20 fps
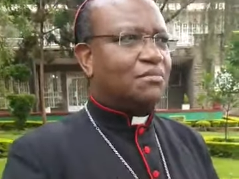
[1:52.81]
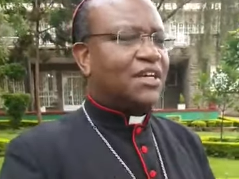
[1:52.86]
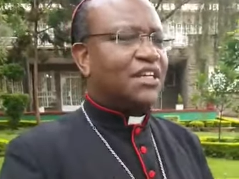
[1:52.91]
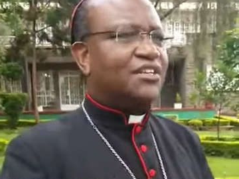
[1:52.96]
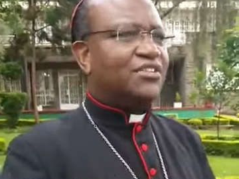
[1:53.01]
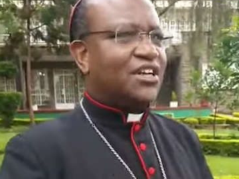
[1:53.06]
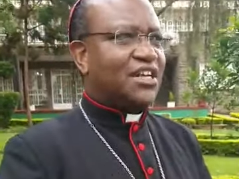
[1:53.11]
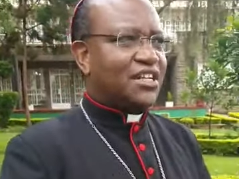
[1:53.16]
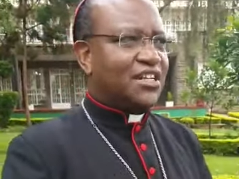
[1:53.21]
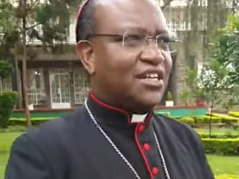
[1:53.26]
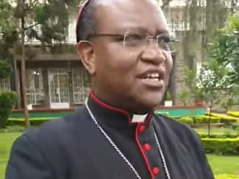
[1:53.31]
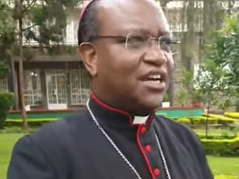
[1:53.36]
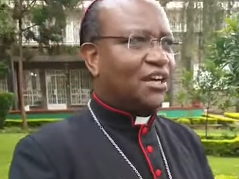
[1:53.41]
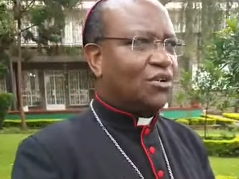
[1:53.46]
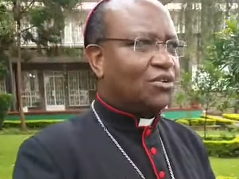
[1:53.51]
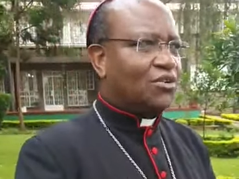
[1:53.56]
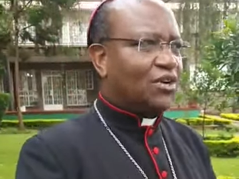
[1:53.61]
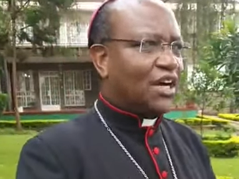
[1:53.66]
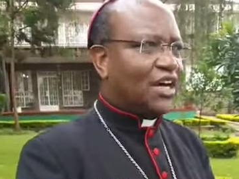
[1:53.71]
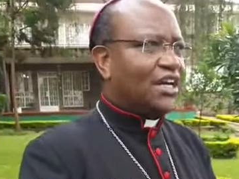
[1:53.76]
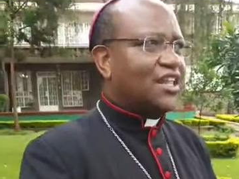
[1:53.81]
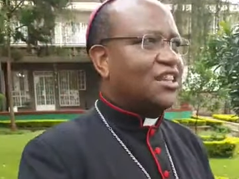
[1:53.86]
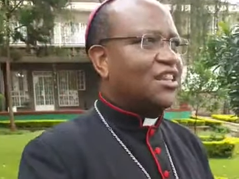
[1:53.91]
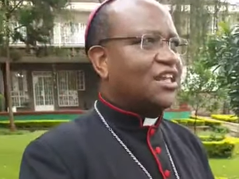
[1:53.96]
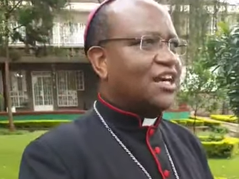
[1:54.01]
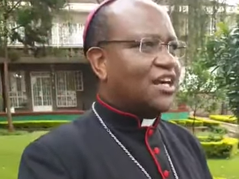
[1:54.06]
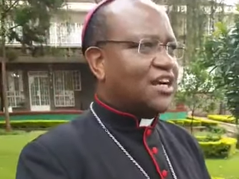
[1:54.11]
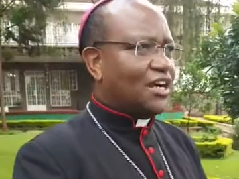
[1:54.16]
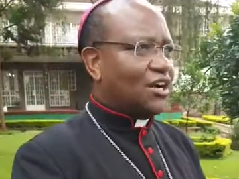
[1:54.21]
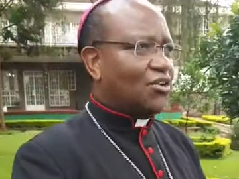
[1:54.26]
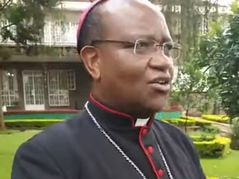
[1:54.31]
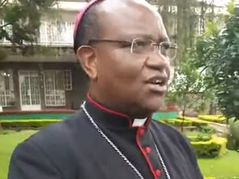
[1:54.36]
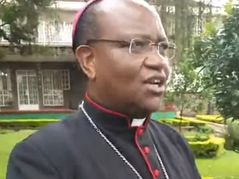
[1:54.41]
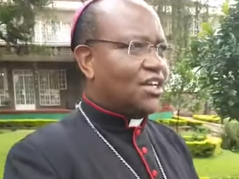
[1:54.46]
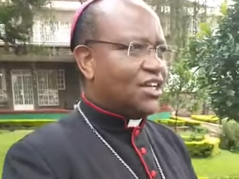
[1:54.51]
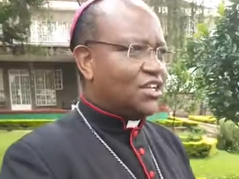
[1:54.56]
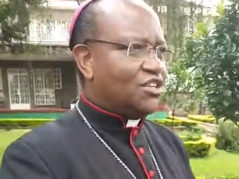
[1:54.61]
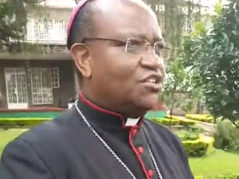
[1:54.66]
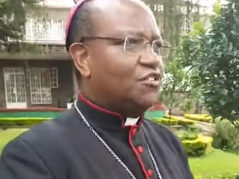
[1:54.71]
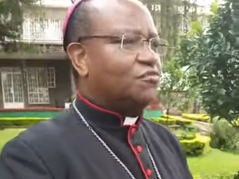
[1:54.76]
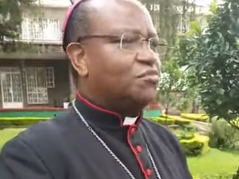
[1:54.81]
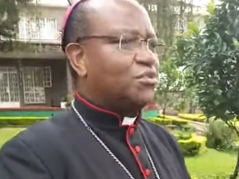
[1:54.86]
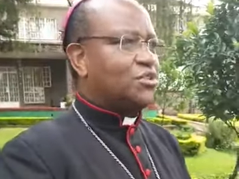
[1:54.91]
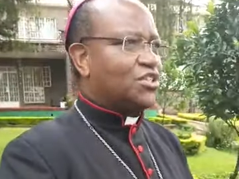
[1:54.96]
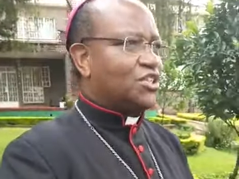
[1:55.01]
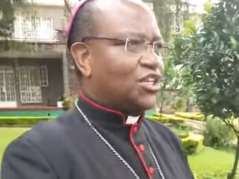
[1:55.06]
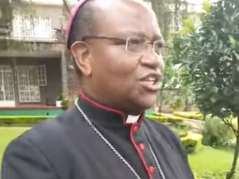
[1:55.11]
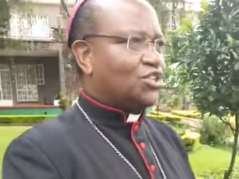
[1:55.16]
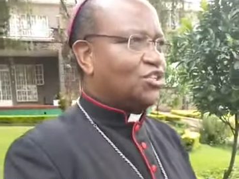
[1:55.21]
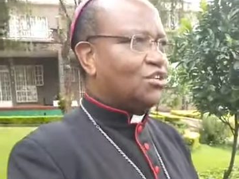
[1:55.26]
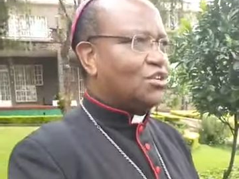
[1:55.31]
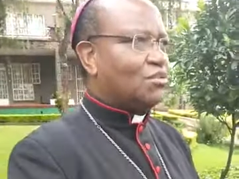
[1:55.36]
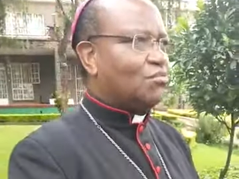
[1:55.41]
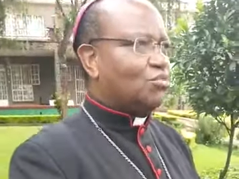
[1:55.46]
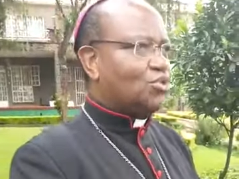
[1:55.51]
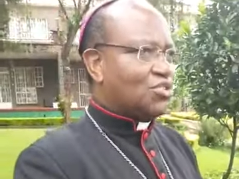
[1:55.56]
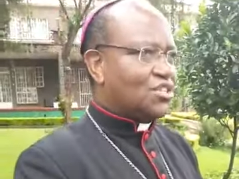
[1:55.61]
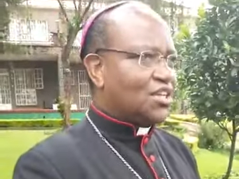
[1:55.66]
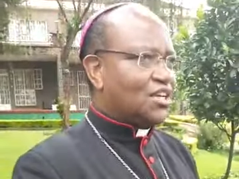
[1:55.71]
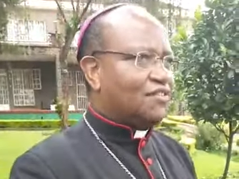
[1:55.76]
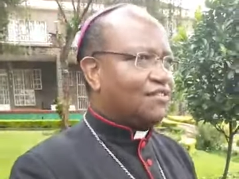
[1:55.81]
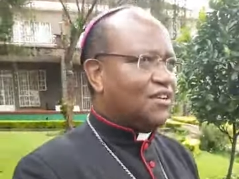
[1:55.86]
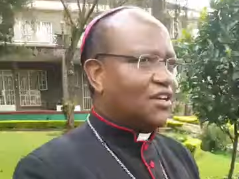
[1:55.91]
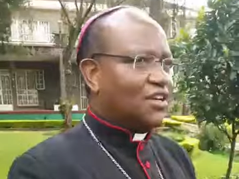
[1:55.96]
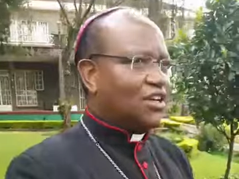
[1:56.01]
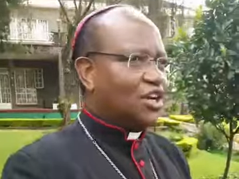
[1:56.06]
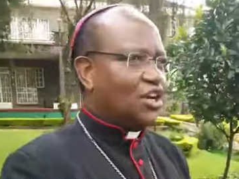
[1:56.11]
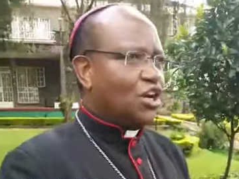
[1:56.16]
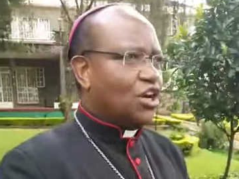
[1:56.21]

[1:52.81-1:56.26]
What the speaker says: but right now I thank Our Lady of Protection, Museve,